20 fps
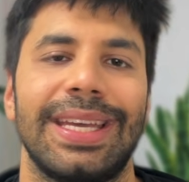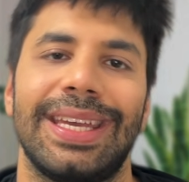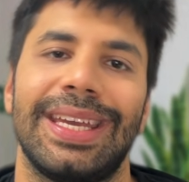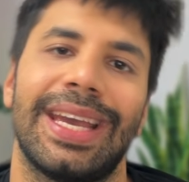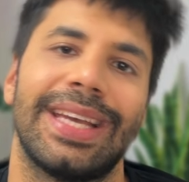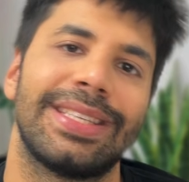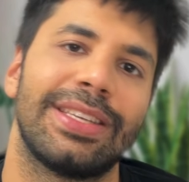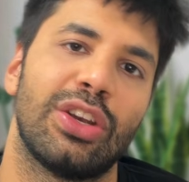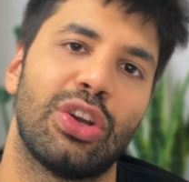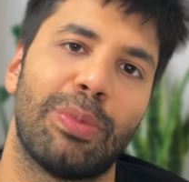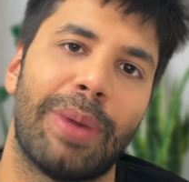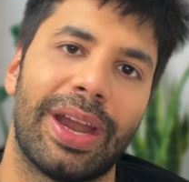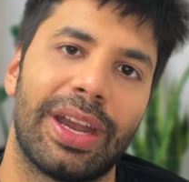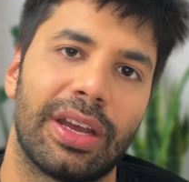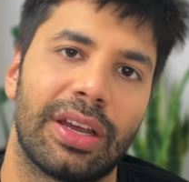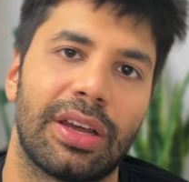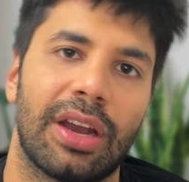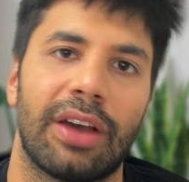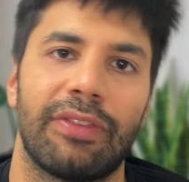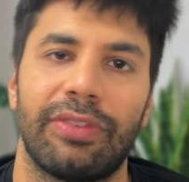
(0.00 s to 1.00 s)
AI
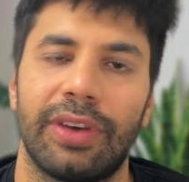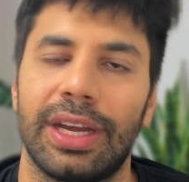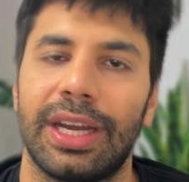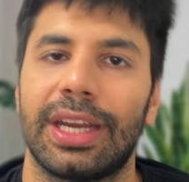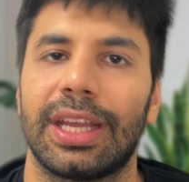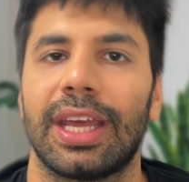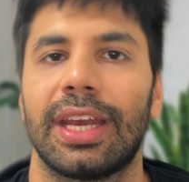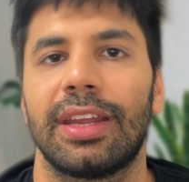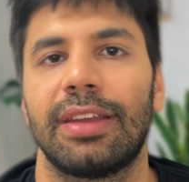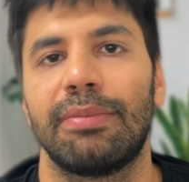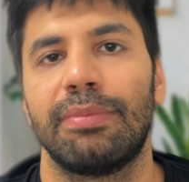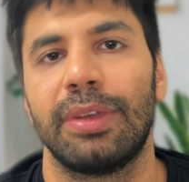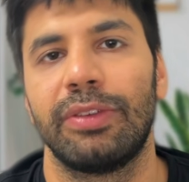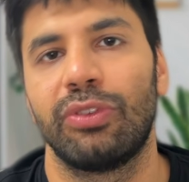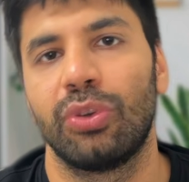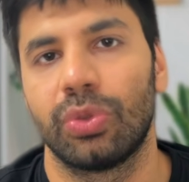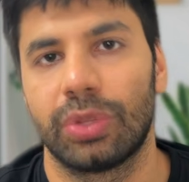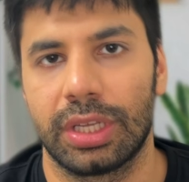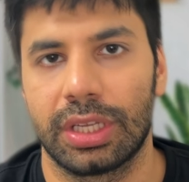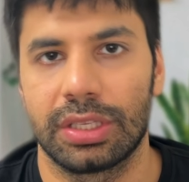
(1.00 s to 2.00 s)
cinematographer, it can give me
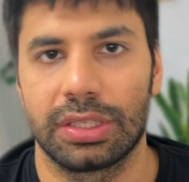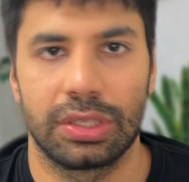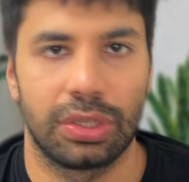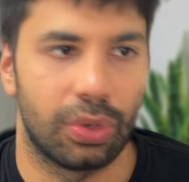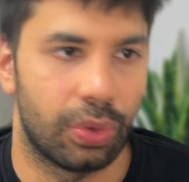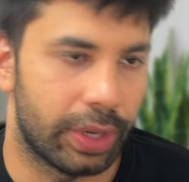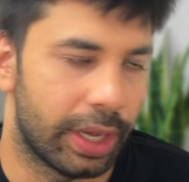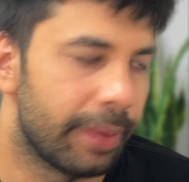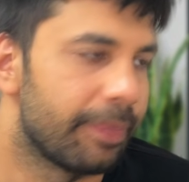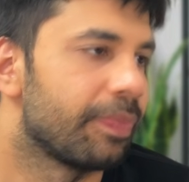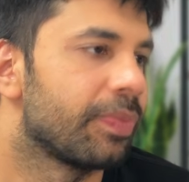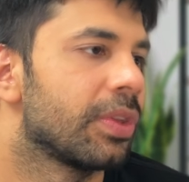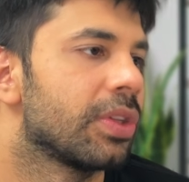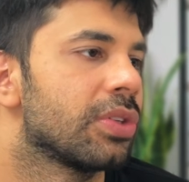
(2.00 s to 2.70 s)
few things. Okay.